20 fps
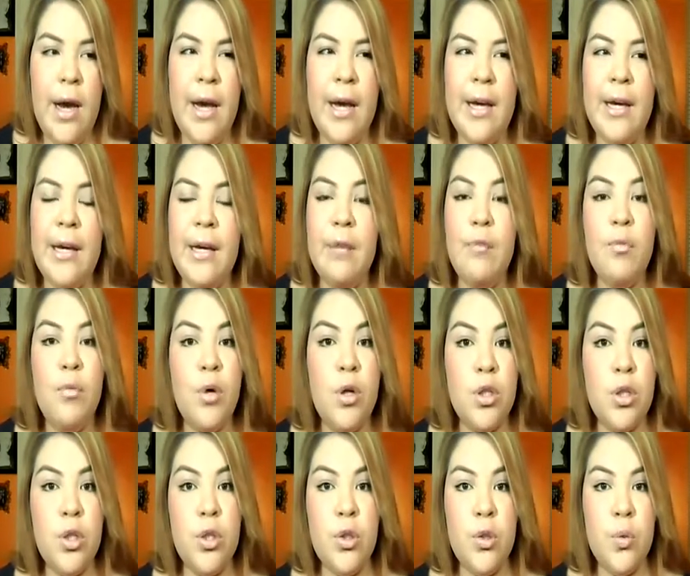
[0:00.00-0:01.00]
I
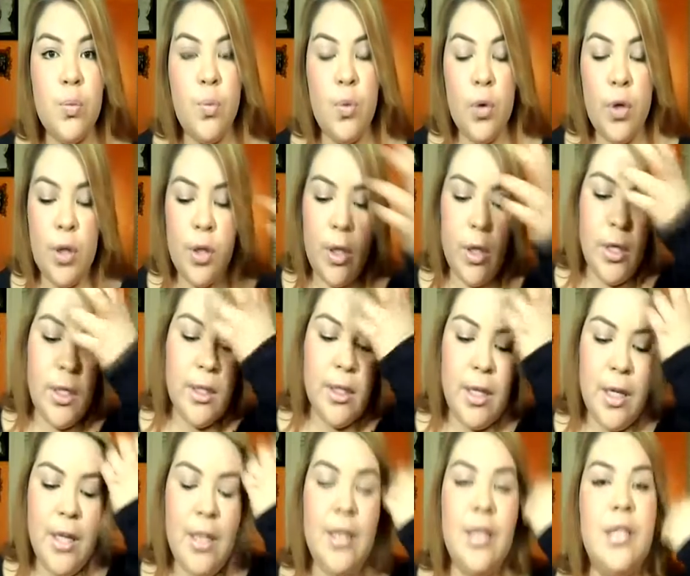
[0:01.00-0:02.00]
want to do more
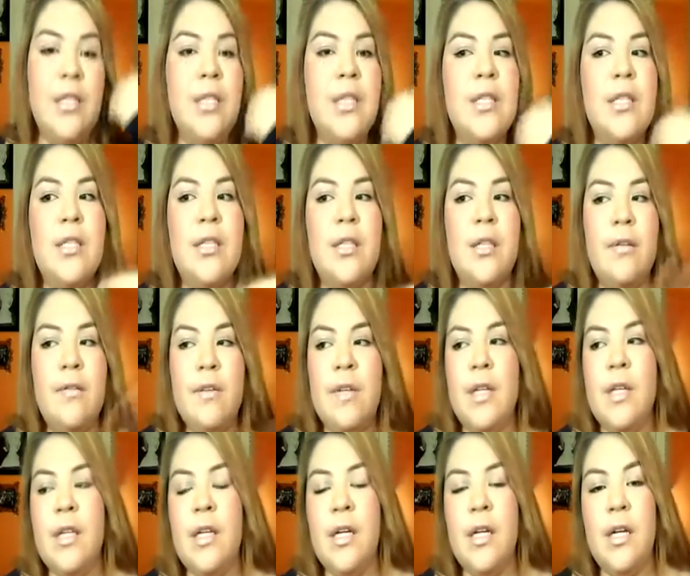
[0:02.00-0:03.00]
looks, and this is
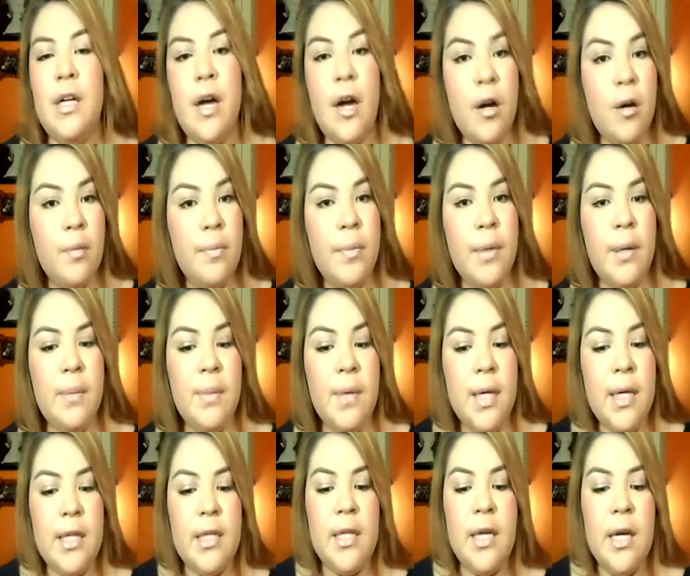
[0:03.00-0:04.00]
definitely going to help me
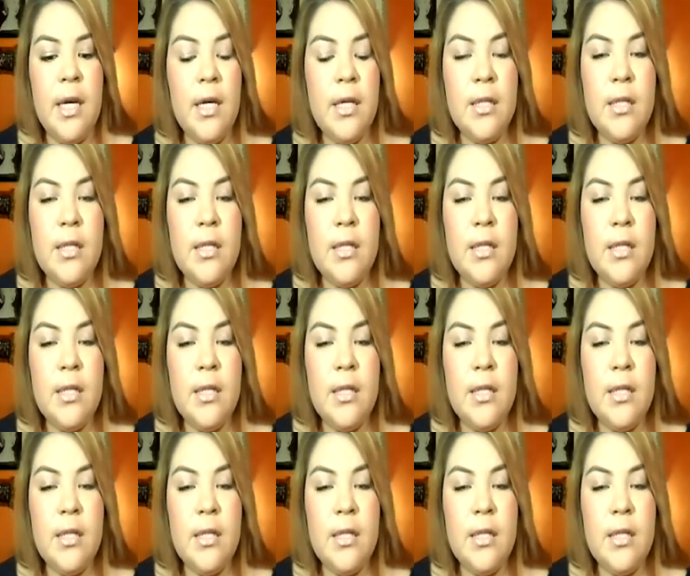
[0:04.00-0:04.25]
because